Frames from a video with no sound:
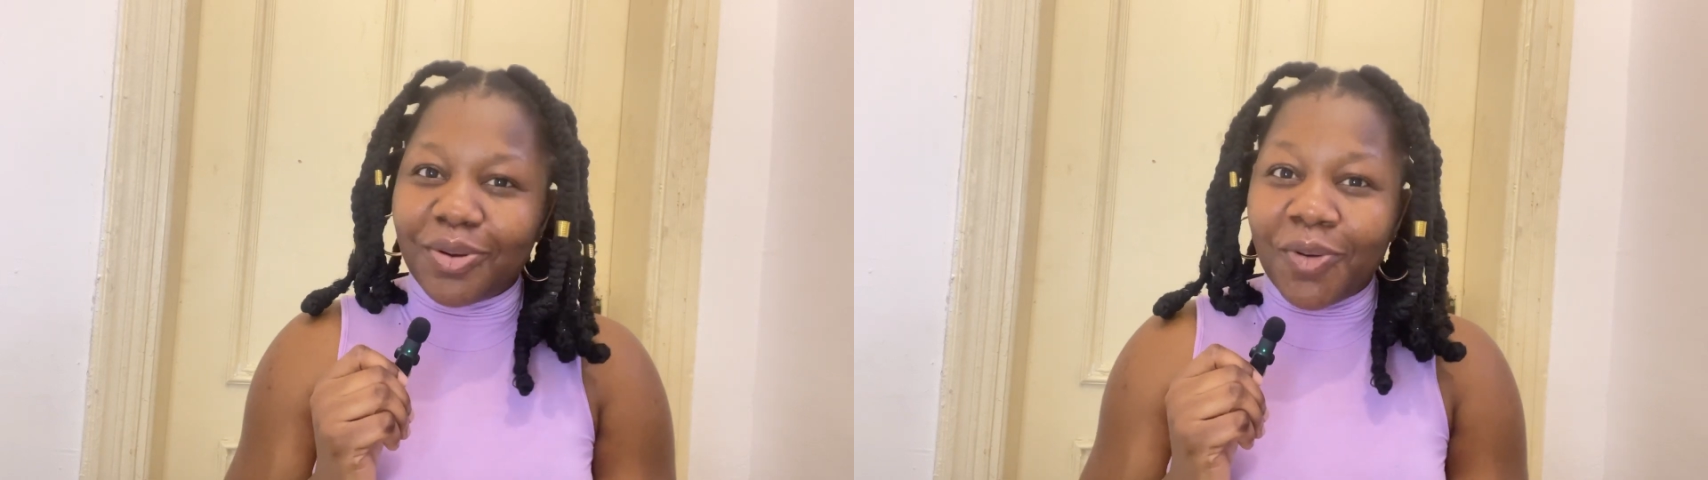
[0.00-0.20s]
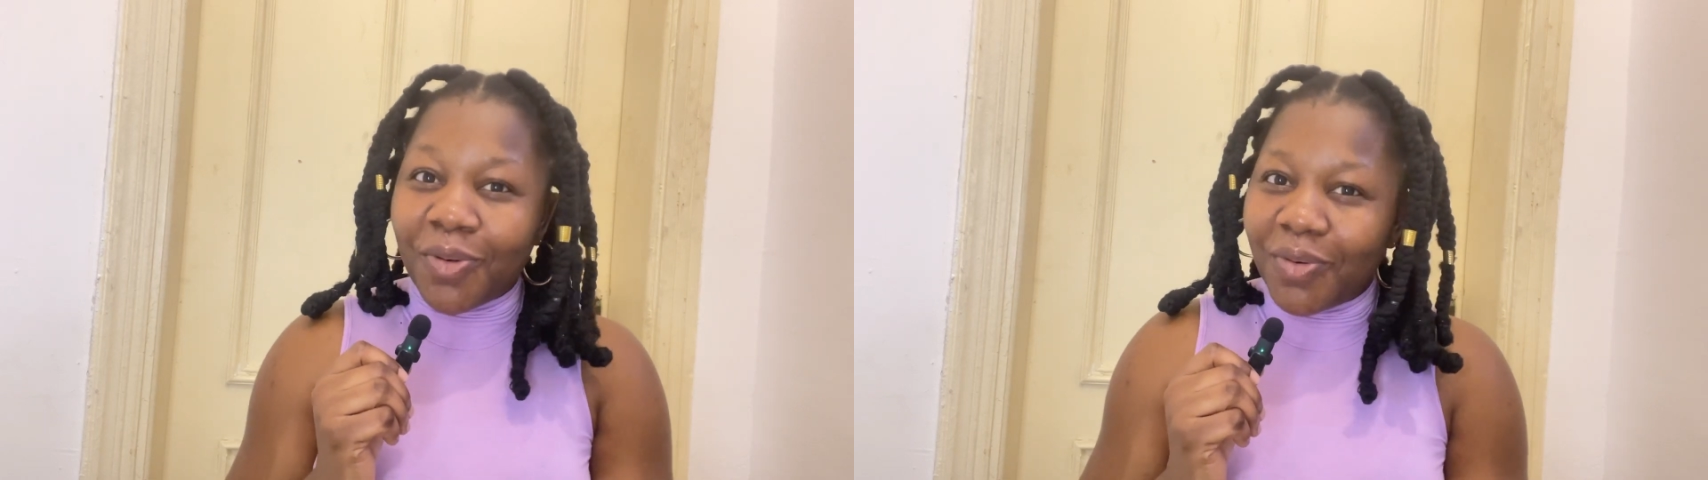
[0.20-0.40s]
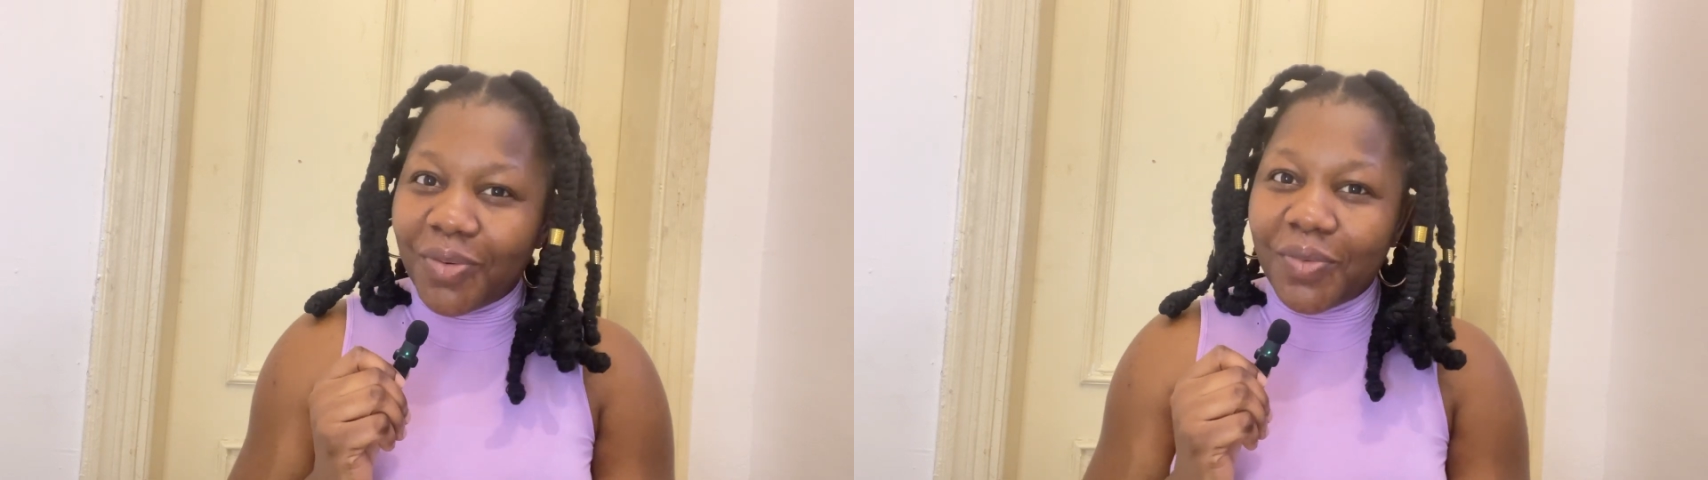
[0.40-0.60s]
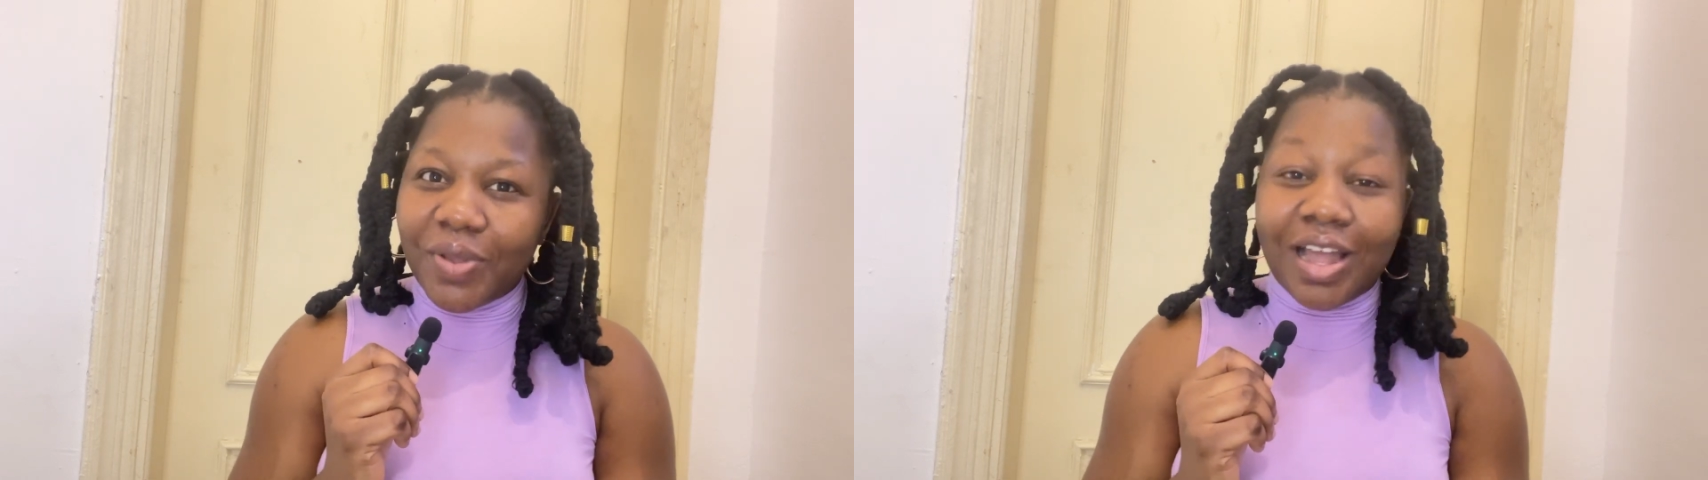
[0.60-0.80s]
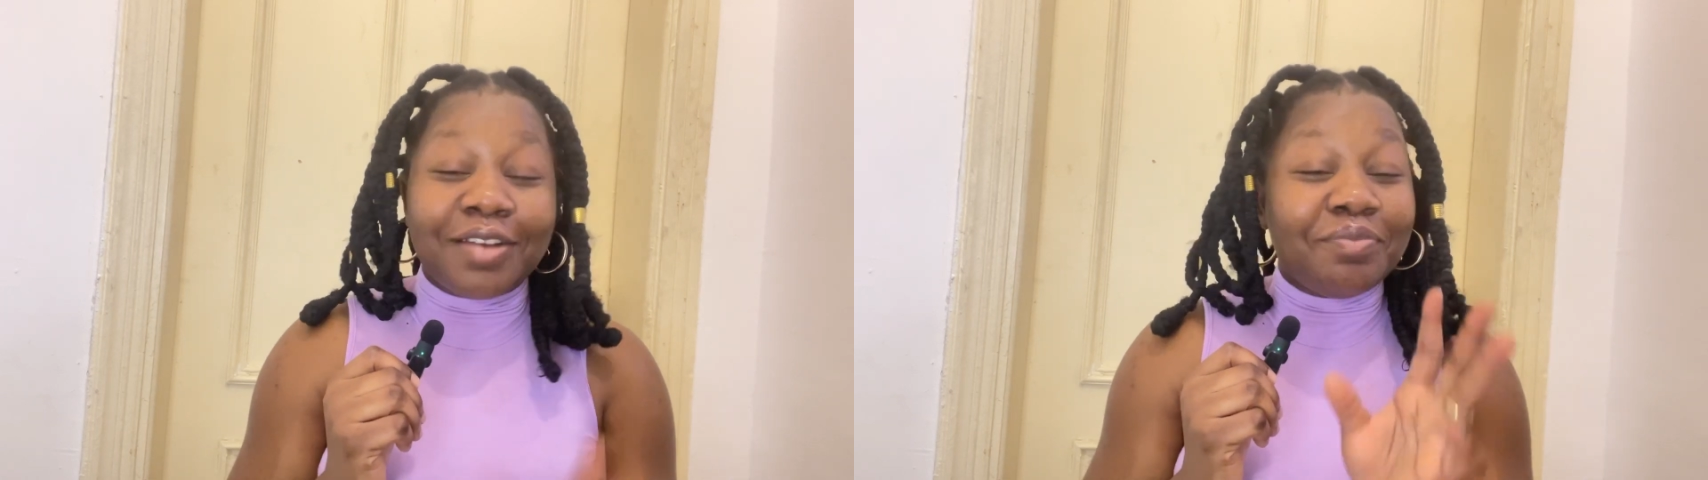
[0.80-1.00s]
or
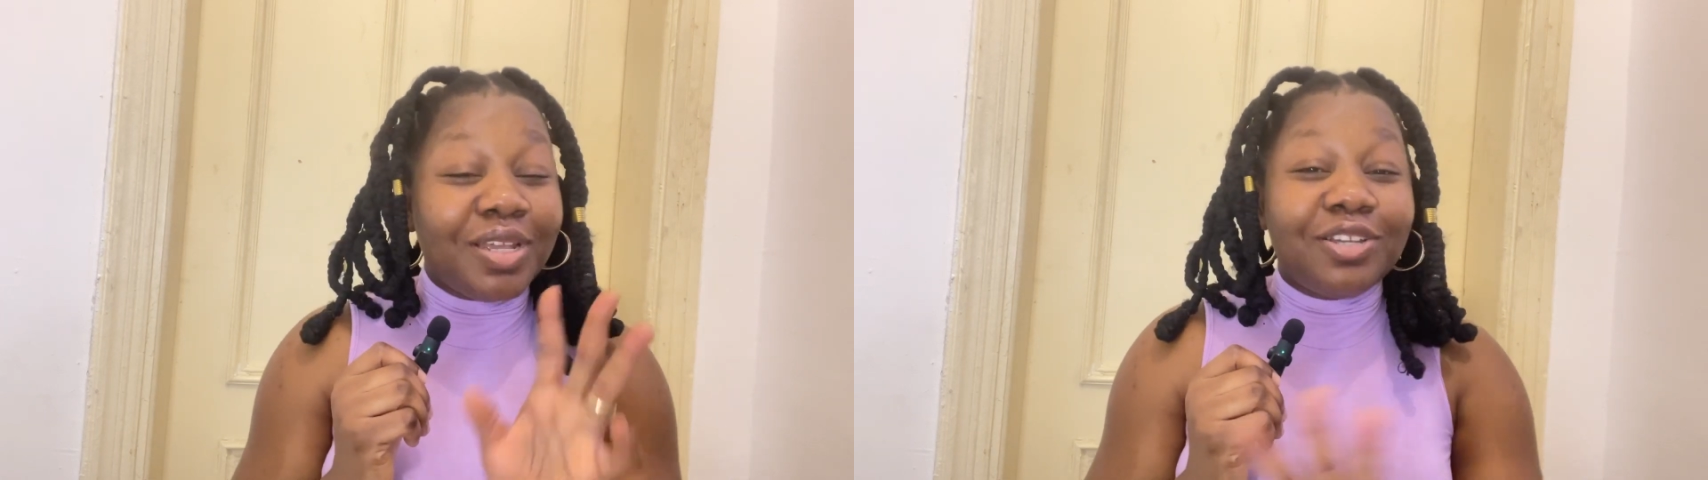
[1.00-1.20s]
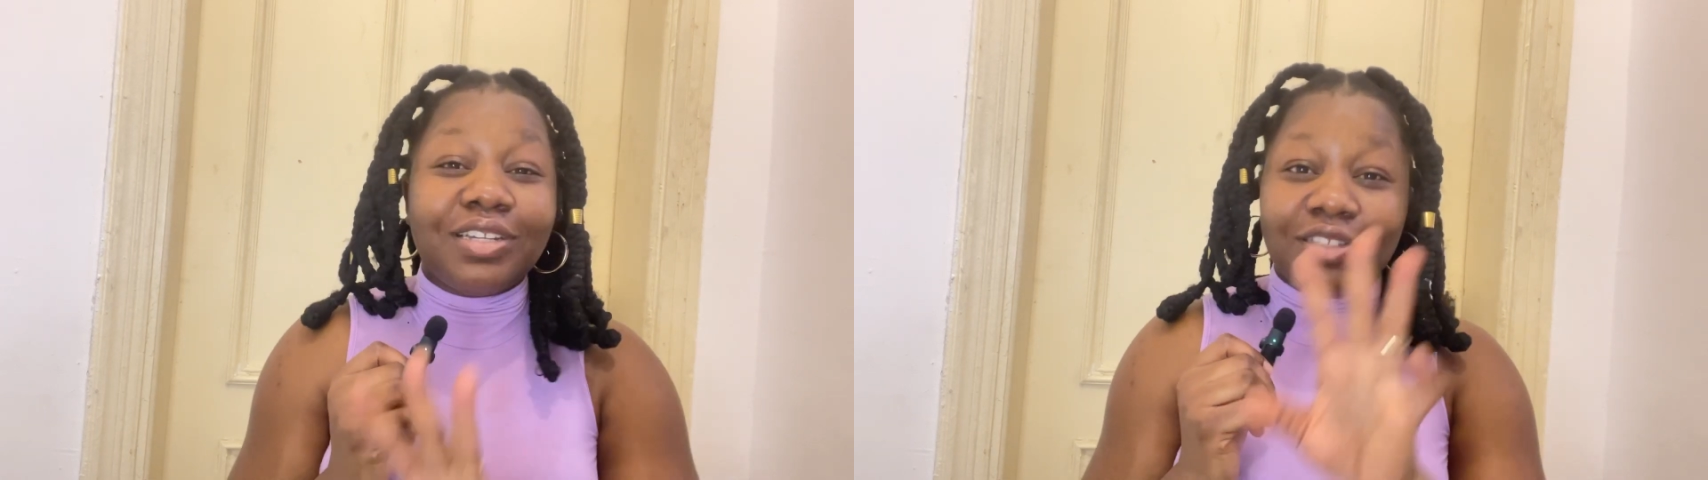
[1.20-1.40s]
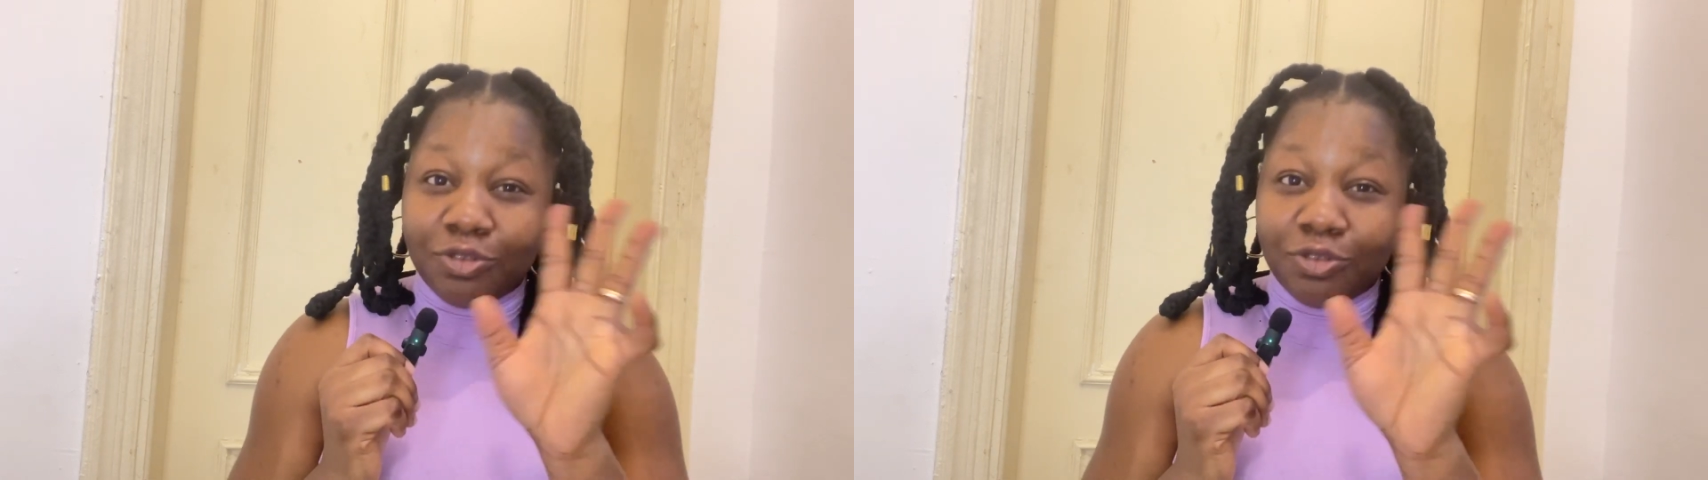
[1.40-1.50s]
and make